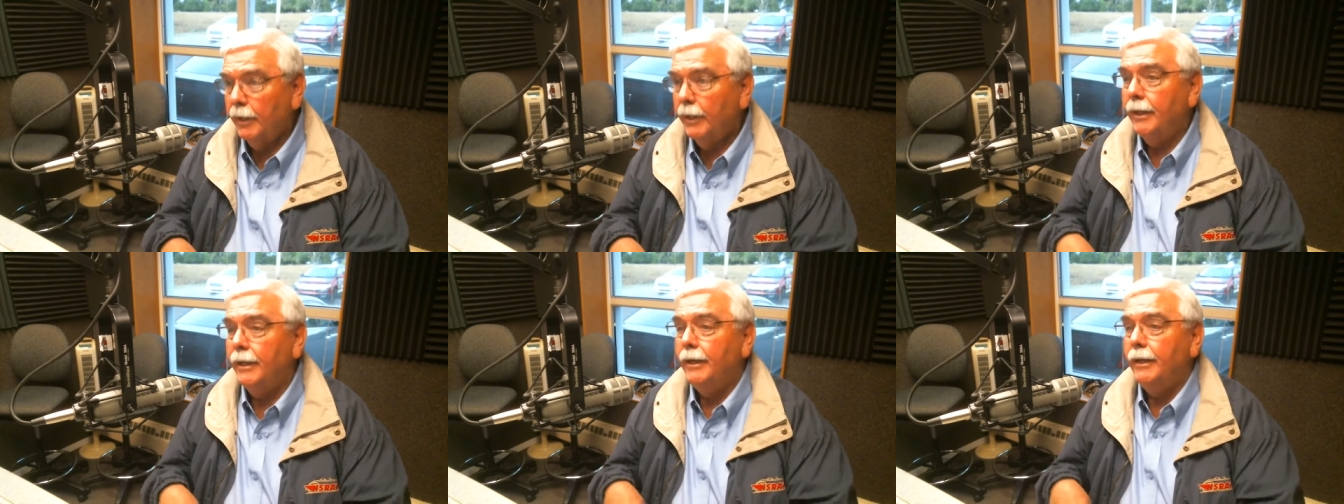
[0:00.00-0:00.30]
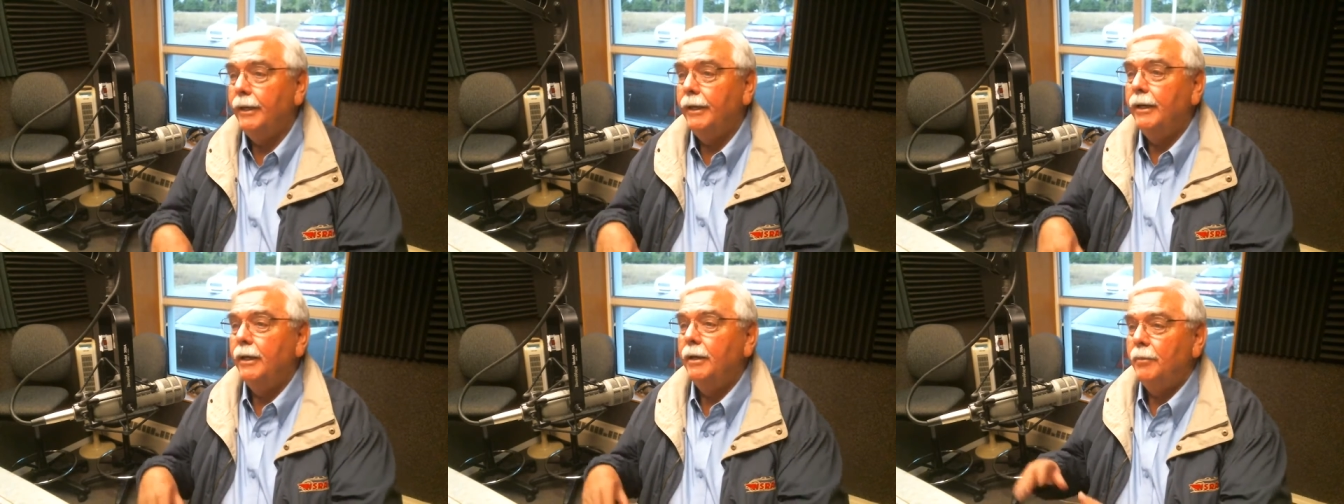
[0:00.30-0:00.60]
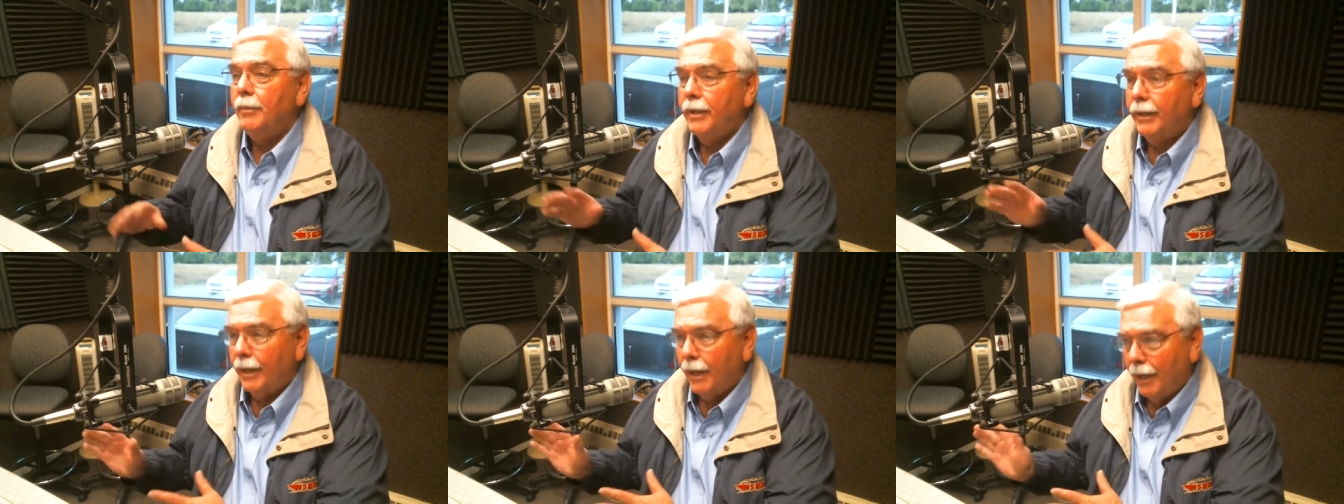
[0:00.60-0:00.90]
And then
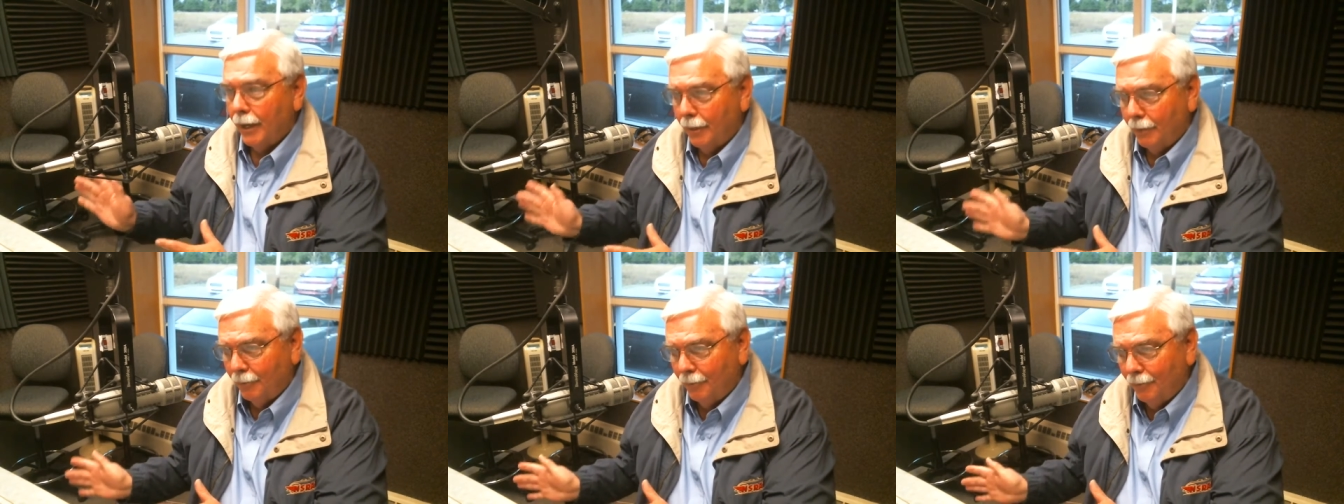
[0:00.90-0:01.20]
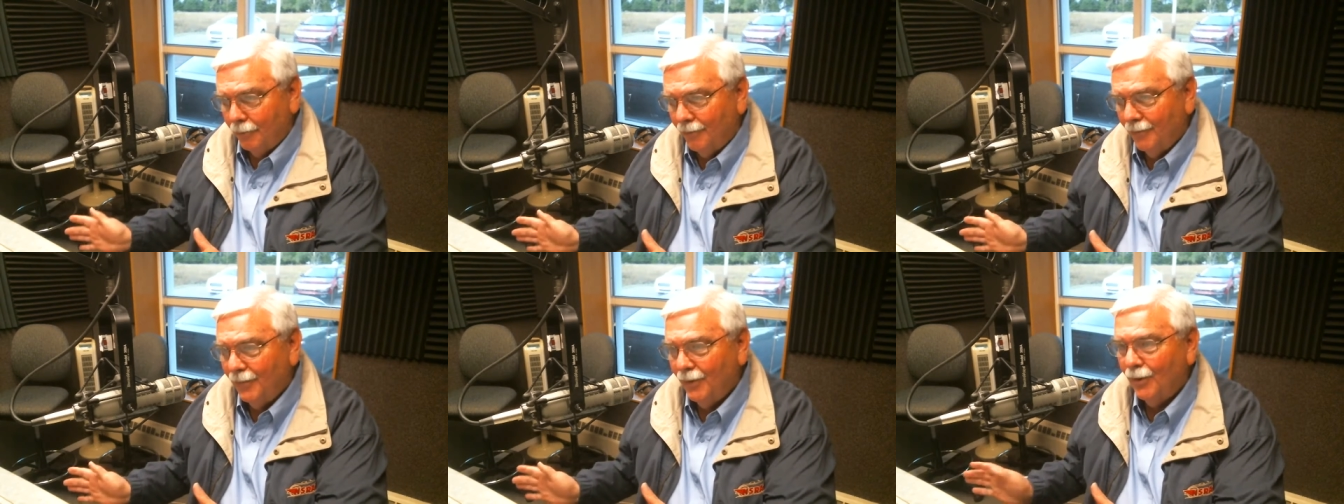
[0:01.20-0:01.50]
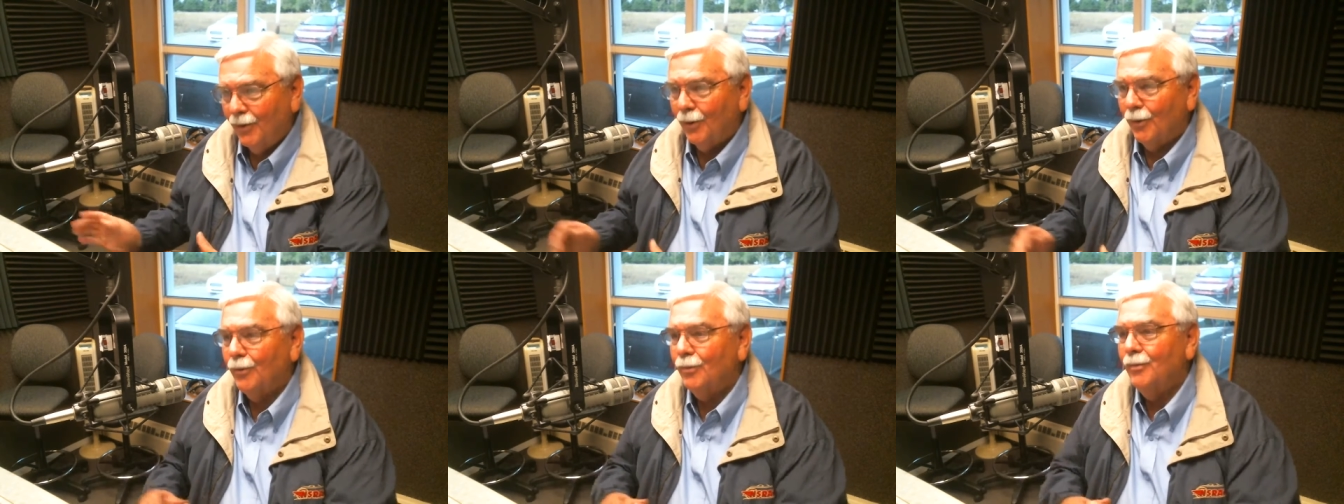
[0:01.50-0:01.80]
it became,
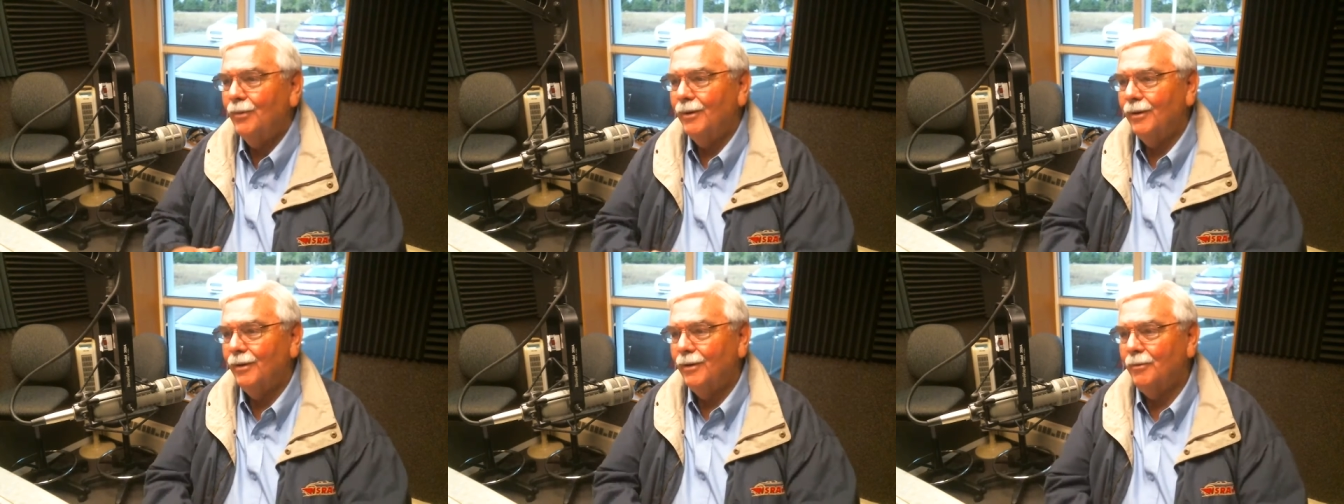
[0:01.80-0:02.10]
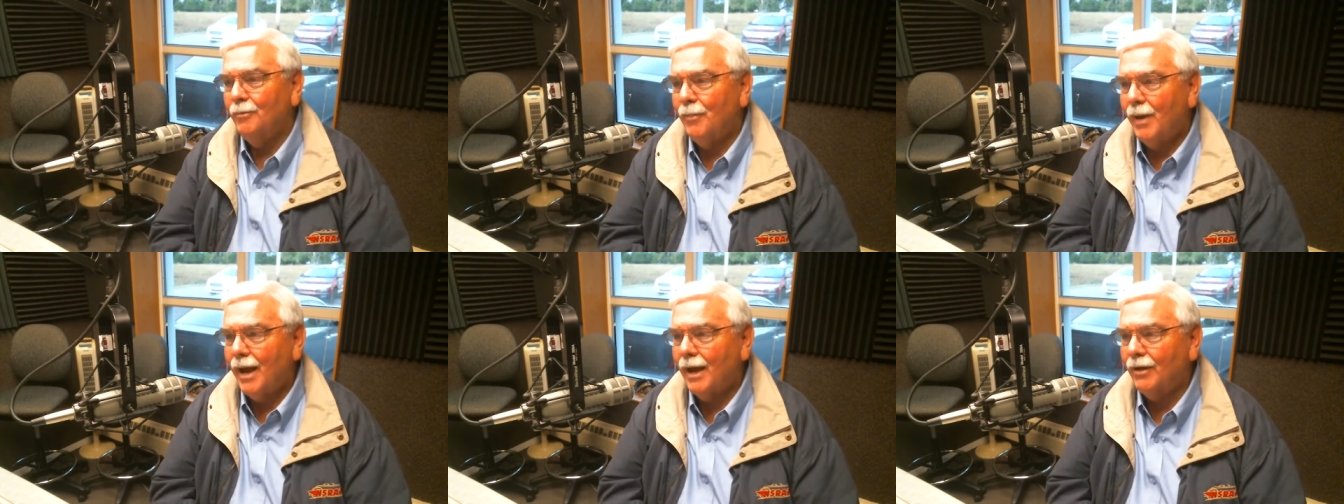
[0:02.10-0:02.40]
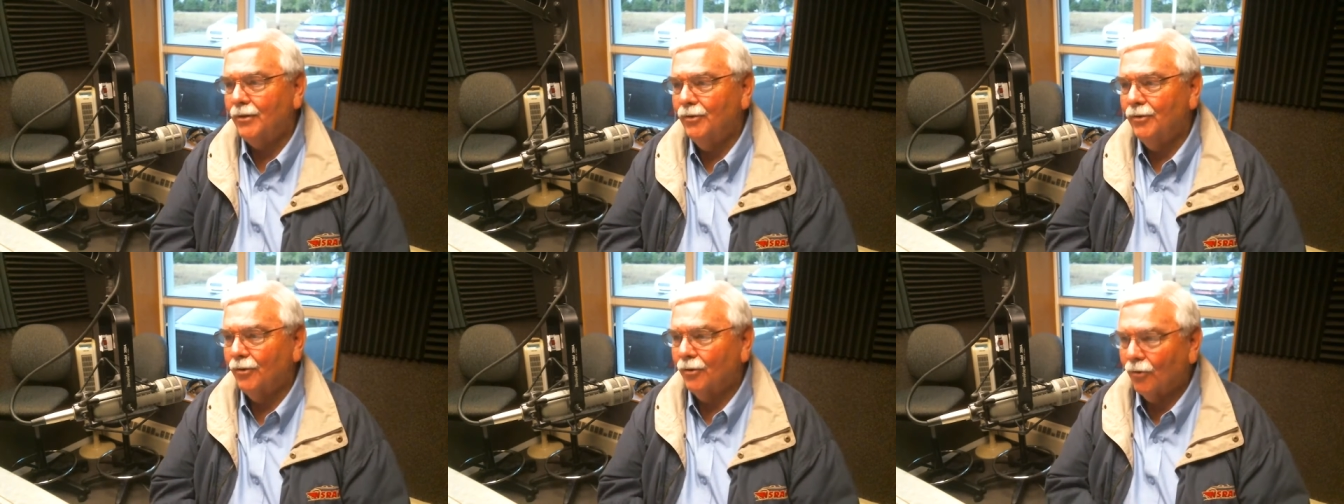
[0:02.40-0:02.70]
you know,
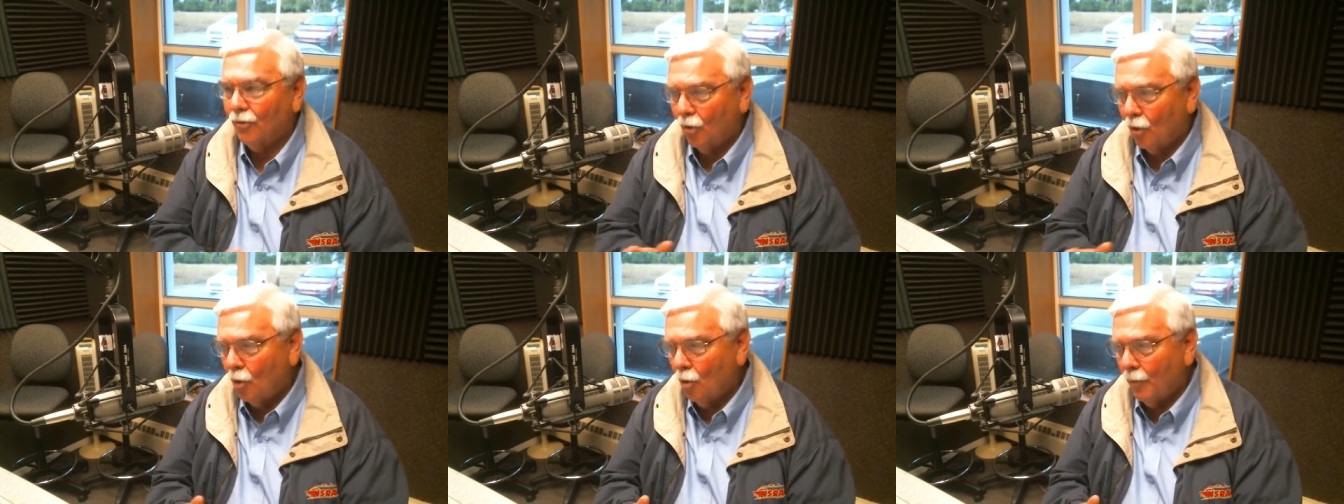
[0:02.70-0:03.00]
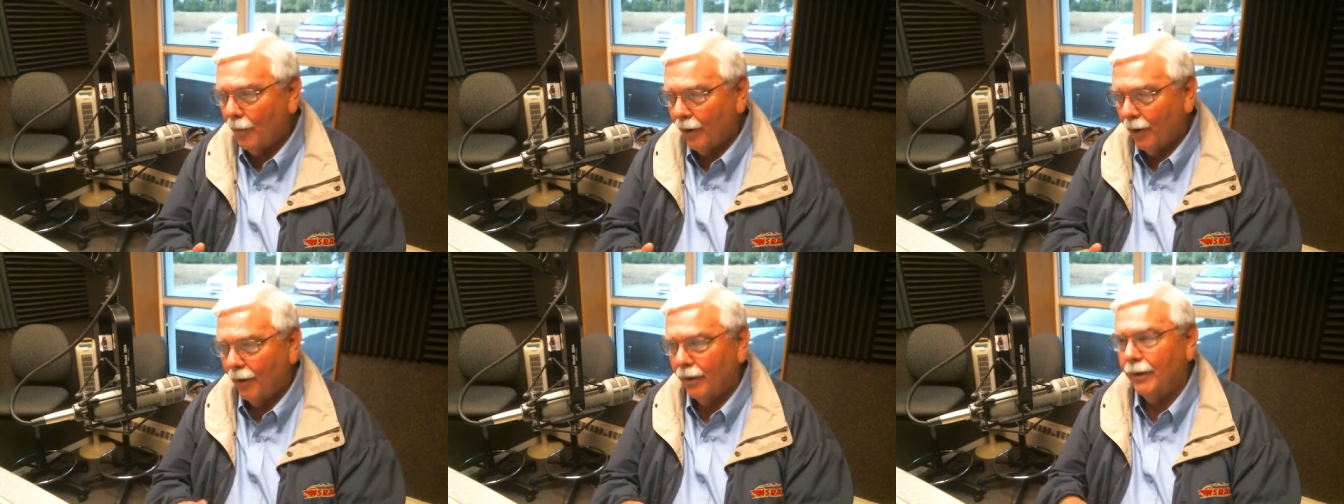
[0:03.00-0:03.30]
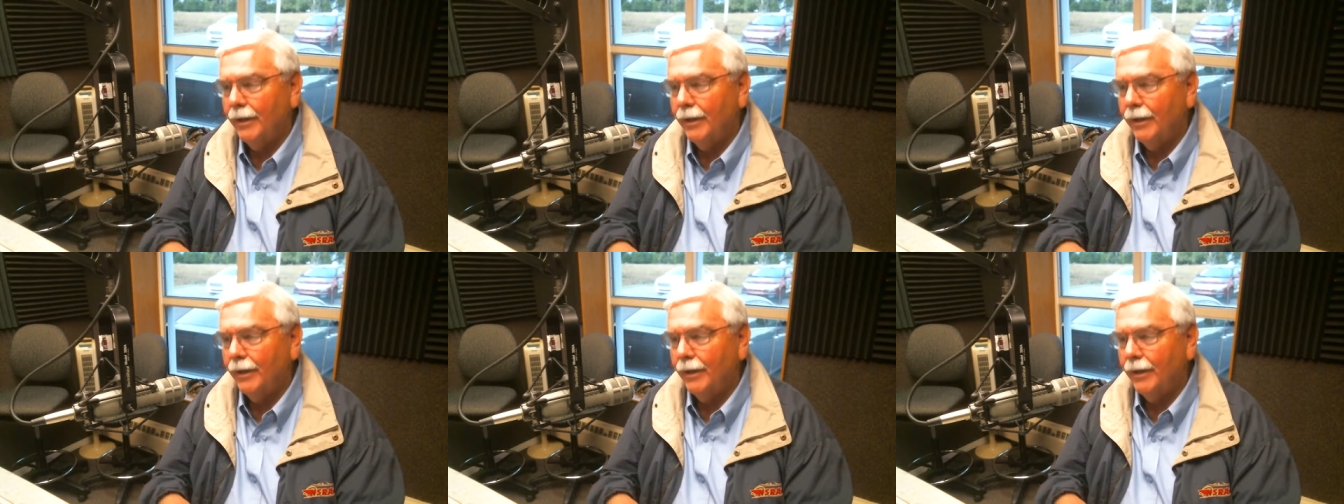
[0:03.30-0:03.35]
back to a chrome era.